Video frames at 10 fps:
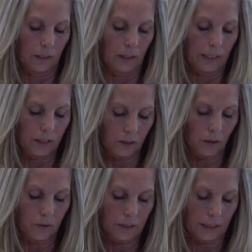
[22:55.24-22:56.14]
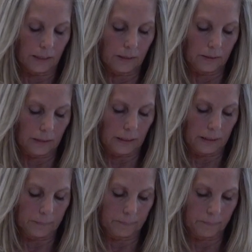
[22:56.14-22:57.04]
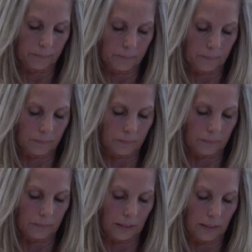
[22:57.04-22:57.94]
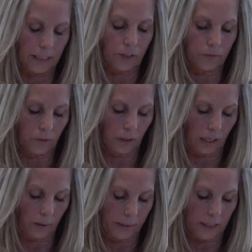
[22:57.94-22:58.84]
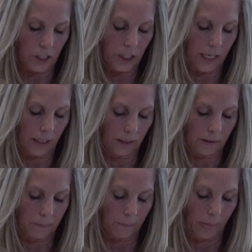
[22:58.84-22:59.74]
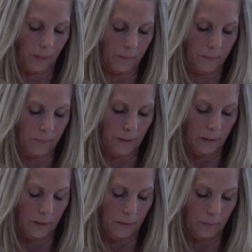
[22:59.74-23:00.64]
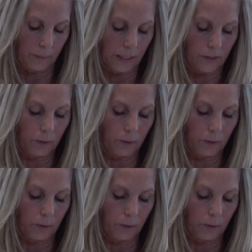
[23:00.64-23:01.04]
In closing, um, I thank you for allowing me to share. But I do